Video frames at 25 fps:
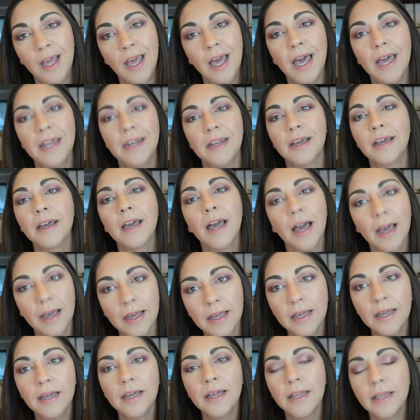I done got
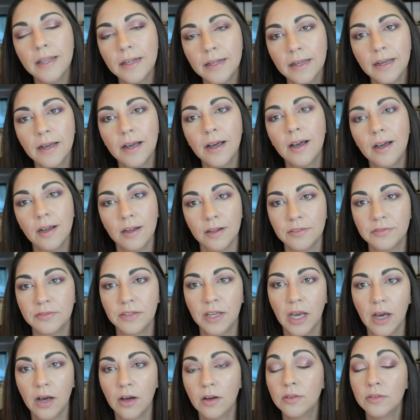cut off,
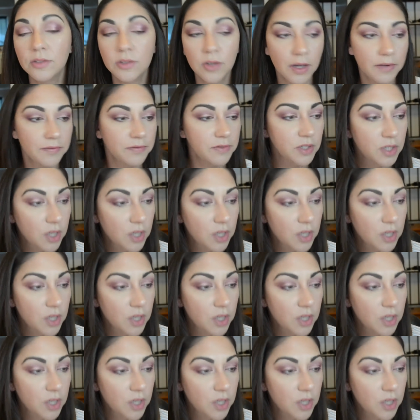y'all, so I have